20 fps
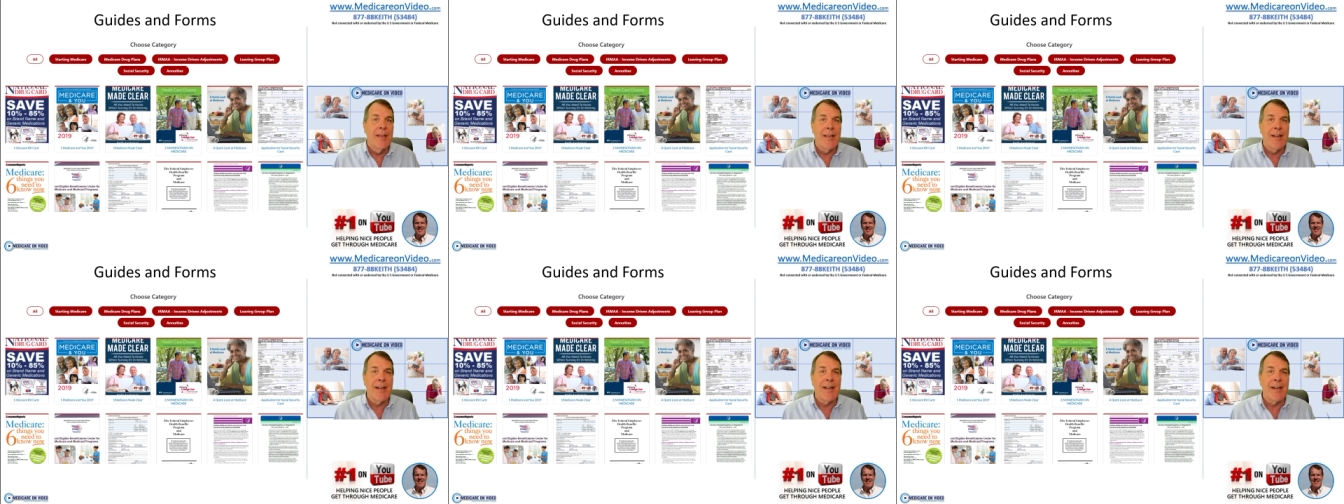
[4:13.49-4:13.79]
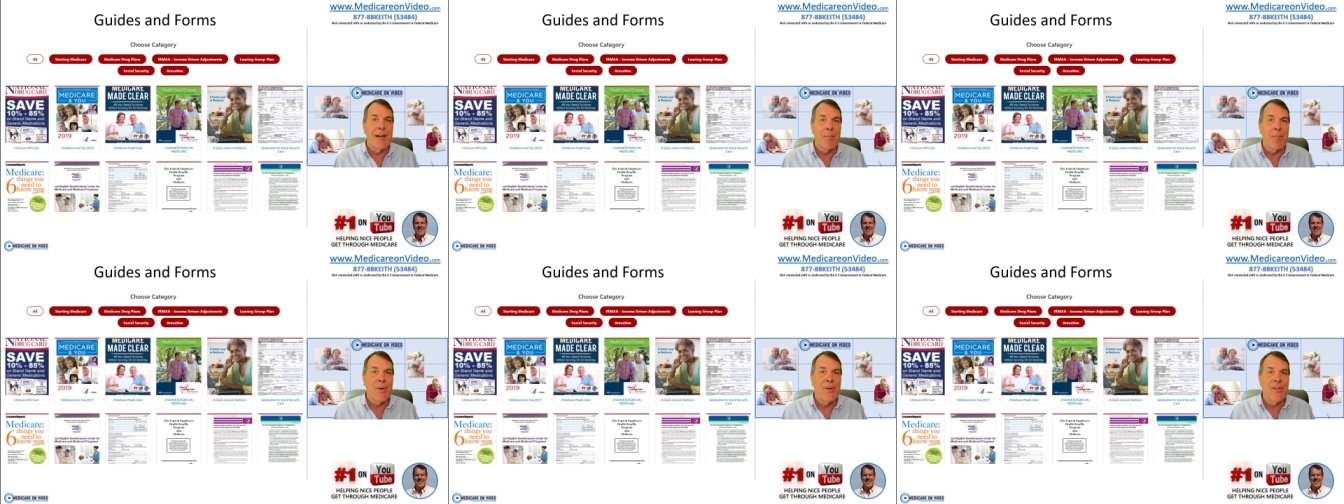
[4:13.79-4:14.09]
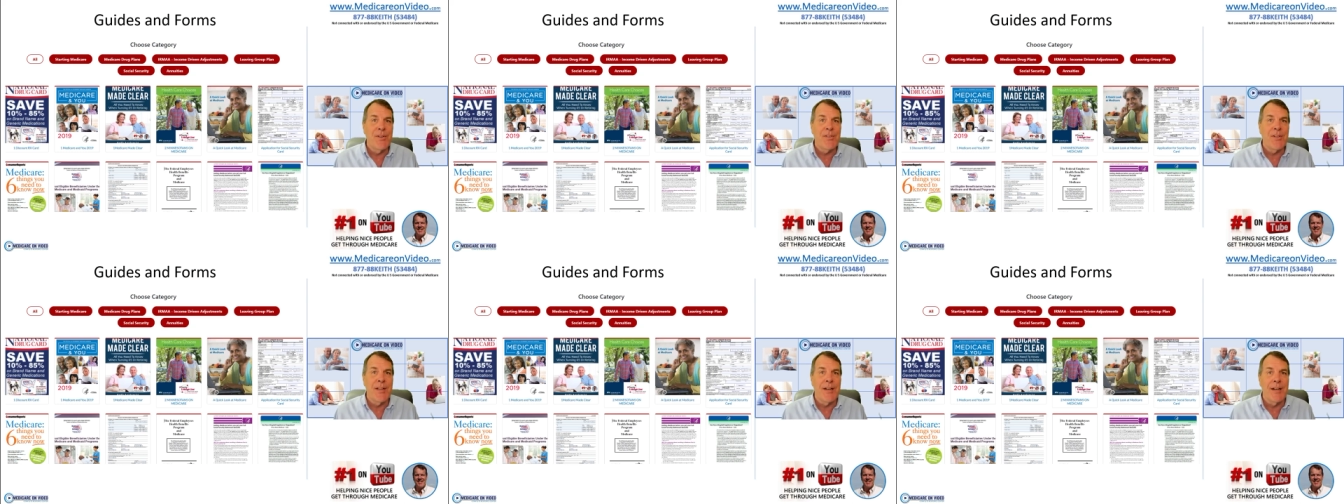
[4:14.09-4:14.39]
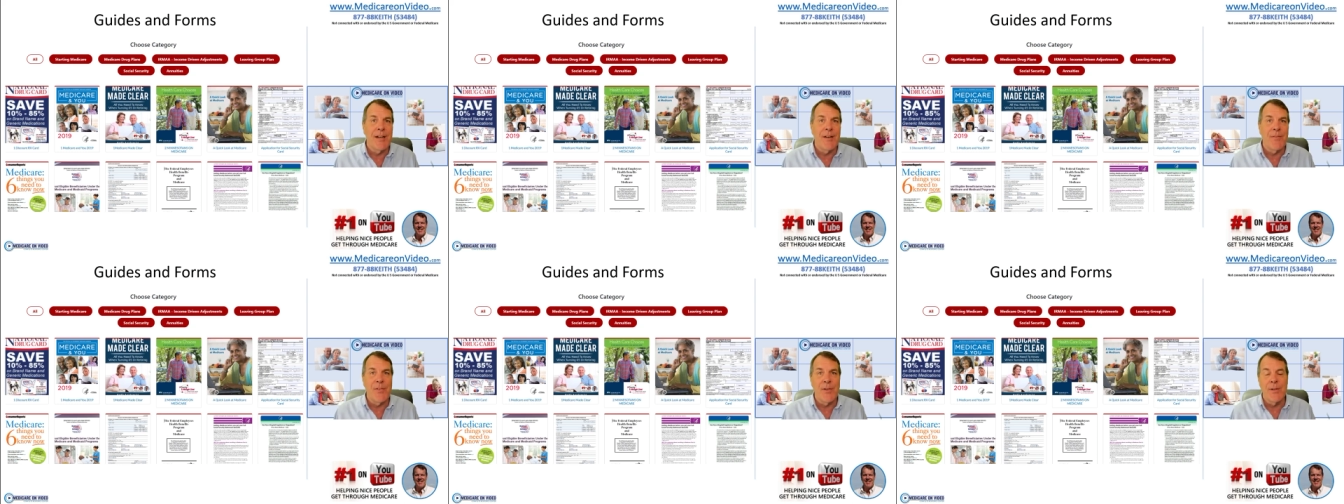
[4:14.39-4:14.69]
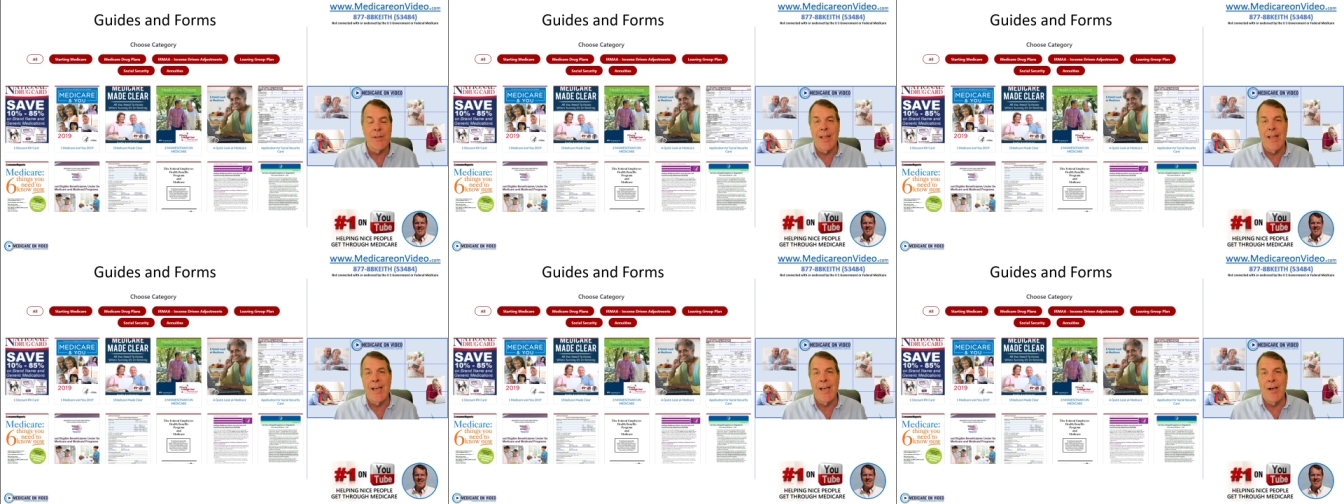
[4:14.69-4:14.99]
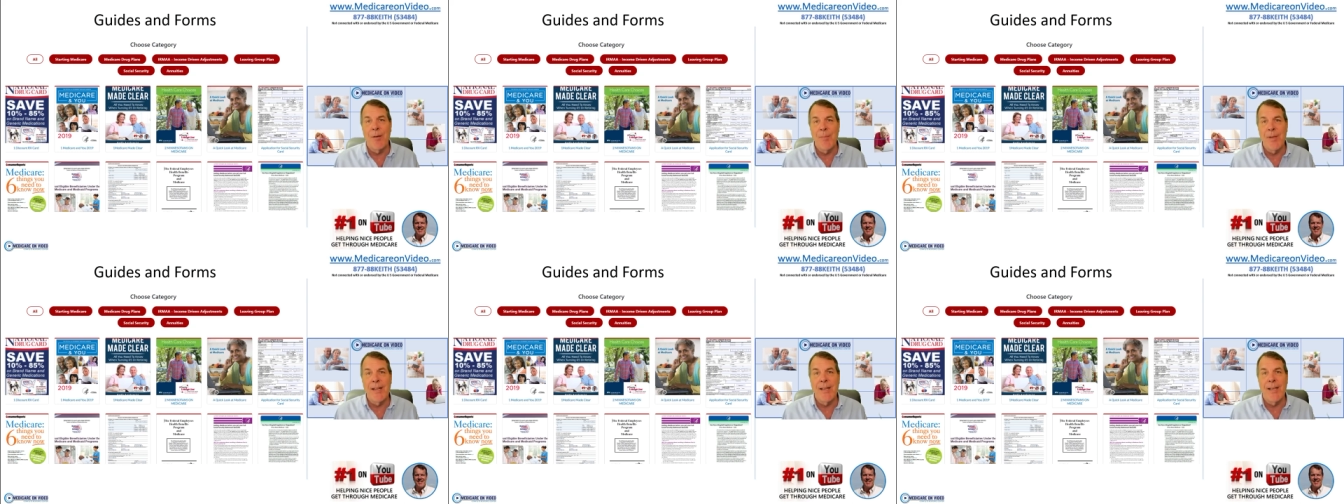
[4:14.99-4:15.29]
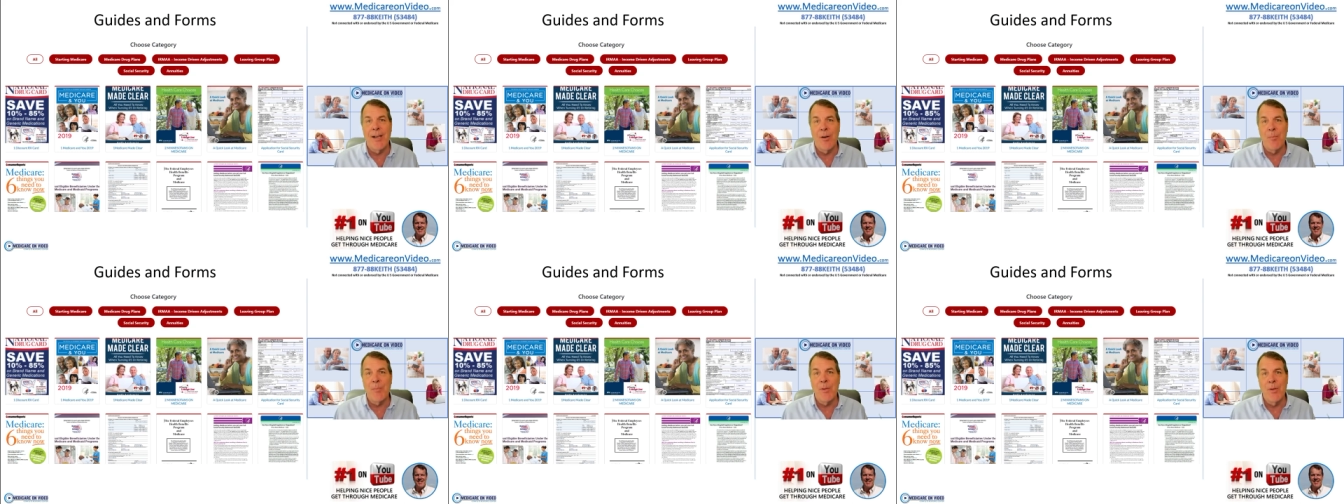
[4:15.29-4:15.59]
and I'd appreciate it if you'd allow me to
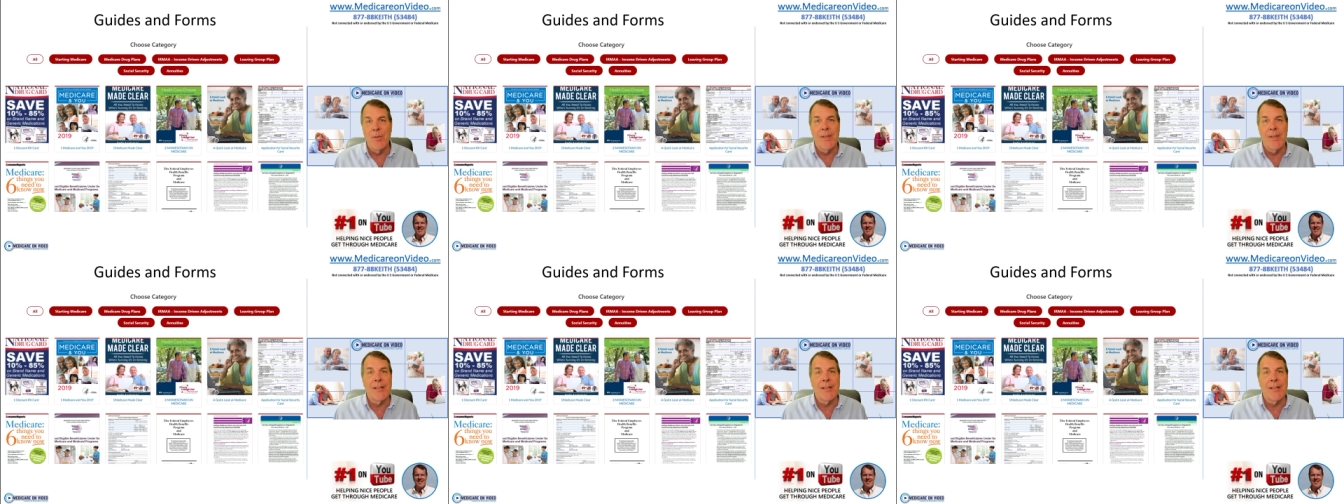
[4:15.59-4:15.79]
help you.